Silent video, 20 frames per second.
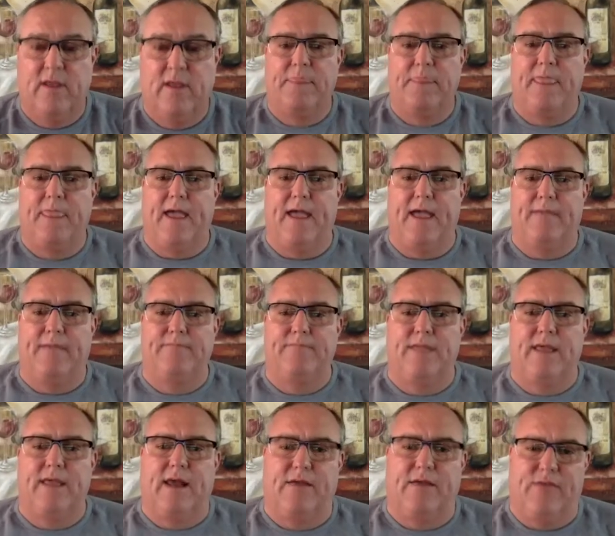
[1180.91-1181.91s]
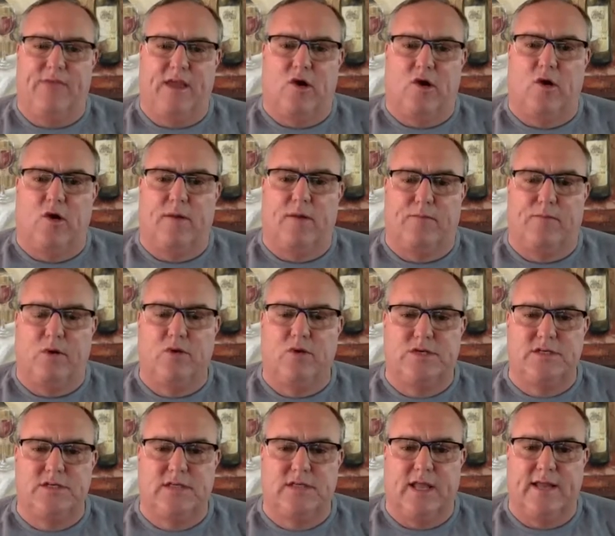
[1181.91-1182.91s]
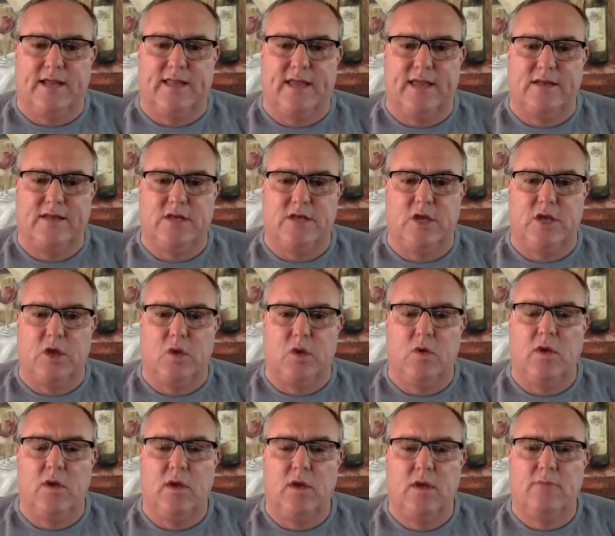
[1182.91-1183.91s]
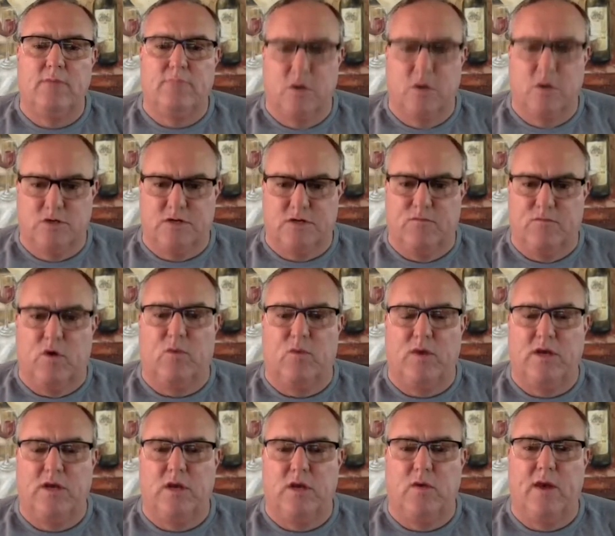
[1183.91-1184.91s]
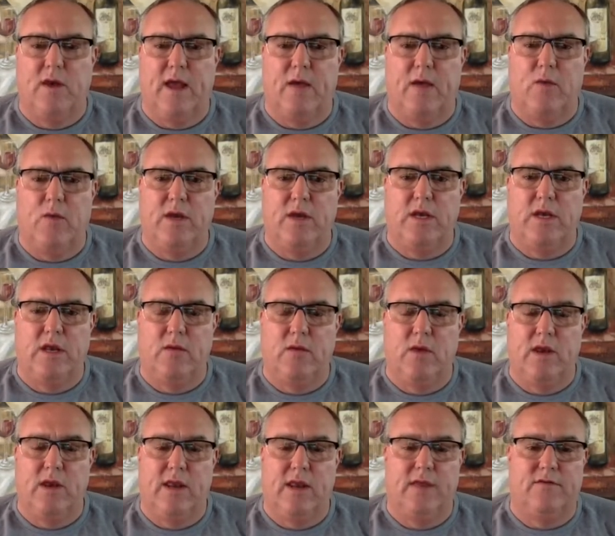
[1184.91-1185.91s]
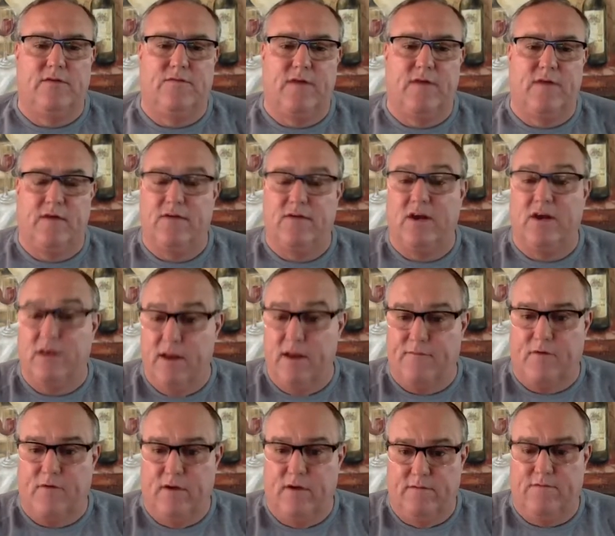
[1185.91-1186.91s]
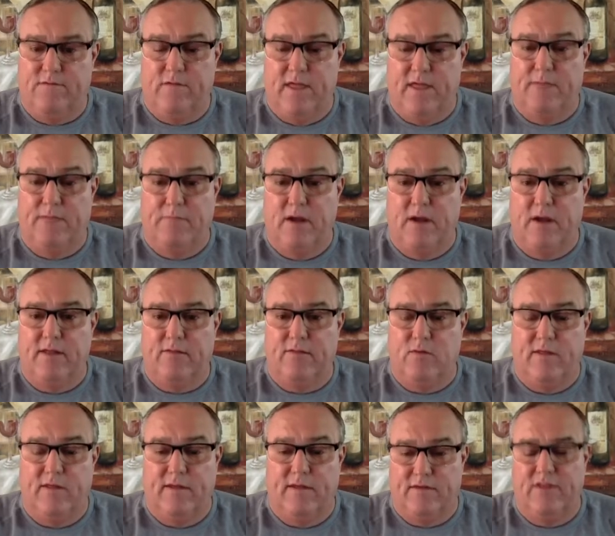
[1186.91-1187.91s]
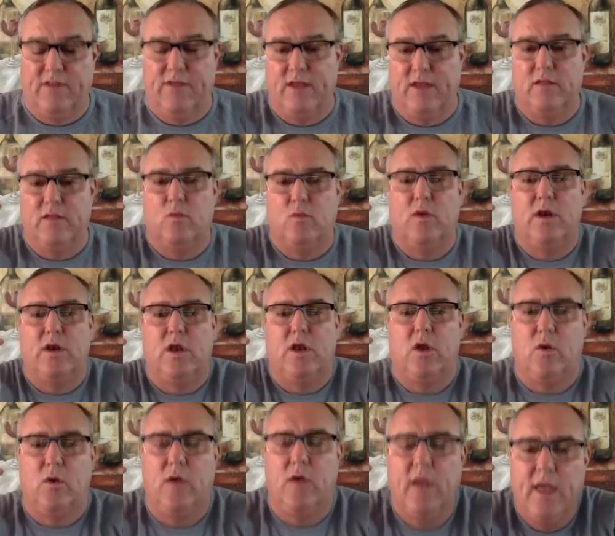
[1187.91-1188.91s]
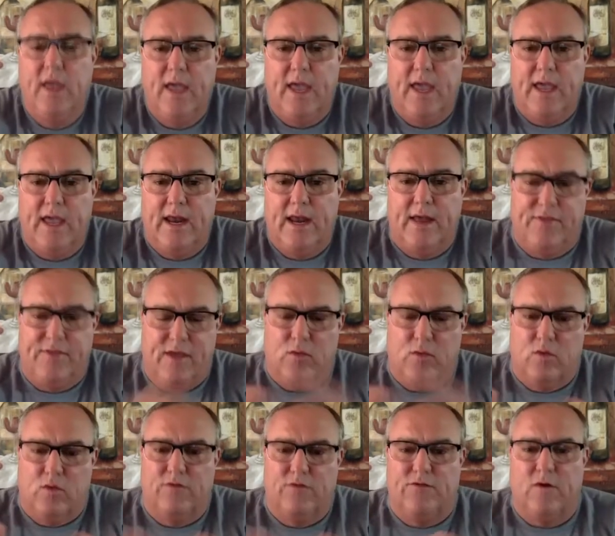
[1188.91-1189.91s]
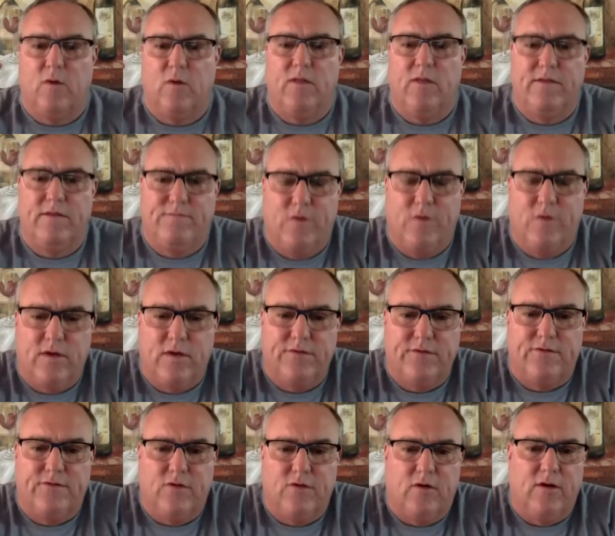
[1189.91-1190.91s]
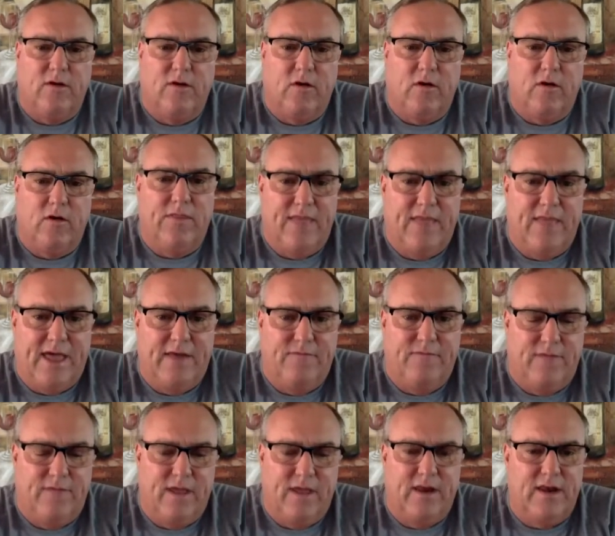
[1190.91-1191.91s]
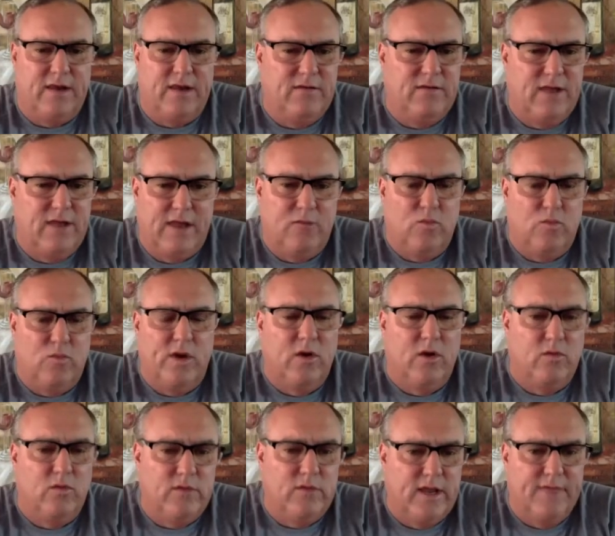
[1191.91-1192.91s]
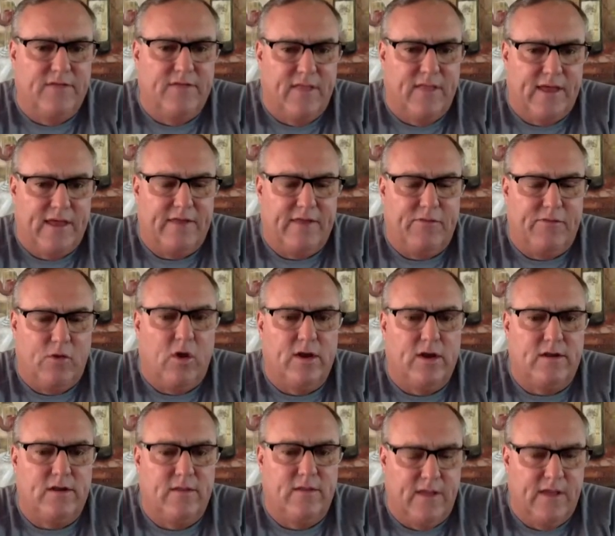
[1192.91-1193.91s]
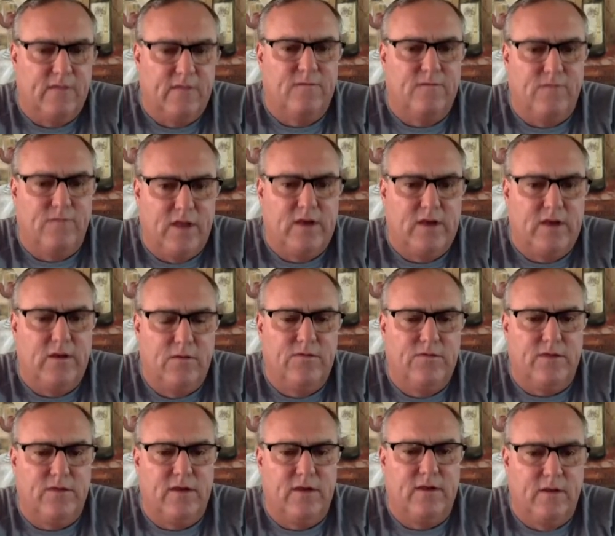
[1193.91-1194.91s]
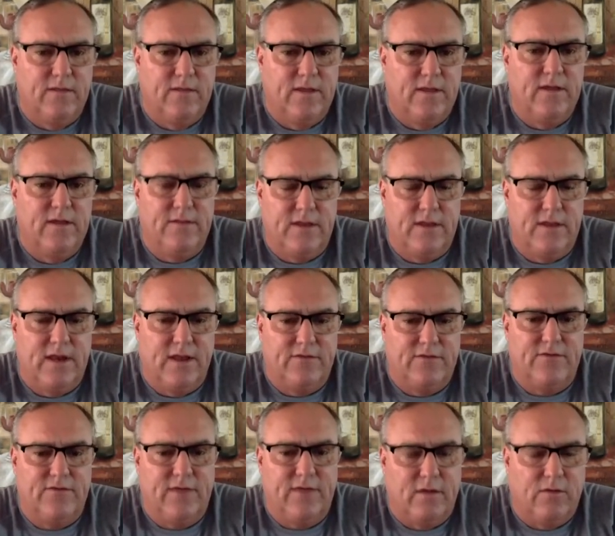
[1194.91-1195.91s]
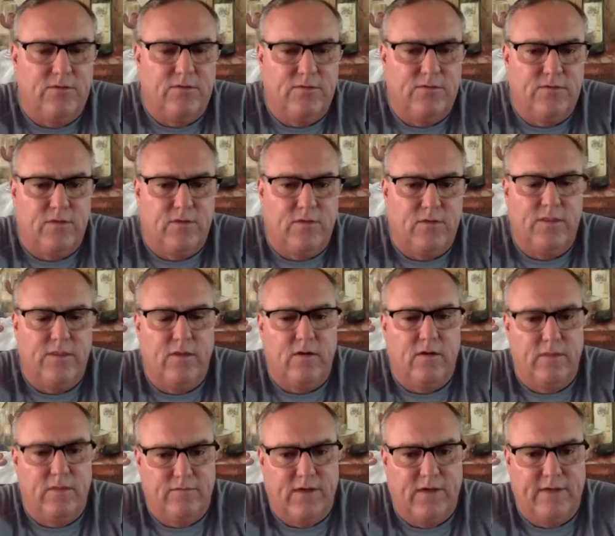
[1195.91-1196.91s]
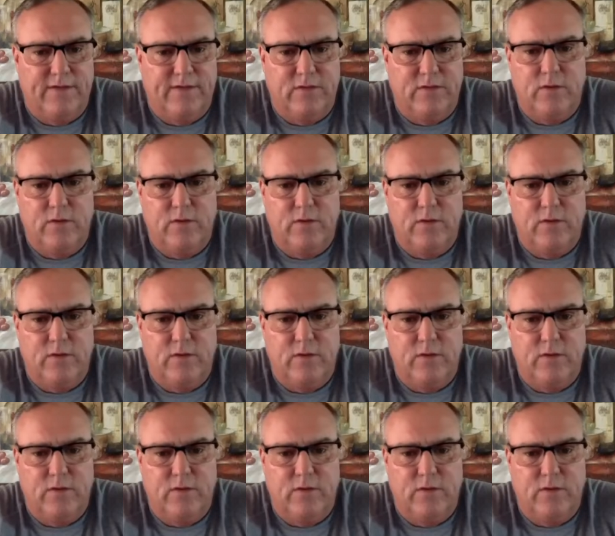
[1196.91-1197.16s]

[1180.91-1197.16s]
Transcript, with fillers: and and I think our approach is like that too most of what we do and how we do it is very very different for that month with everything that we do and i think we're solely focused on on that event and and we don't give a lot of thought to the other venues until the the dust settles on on the 500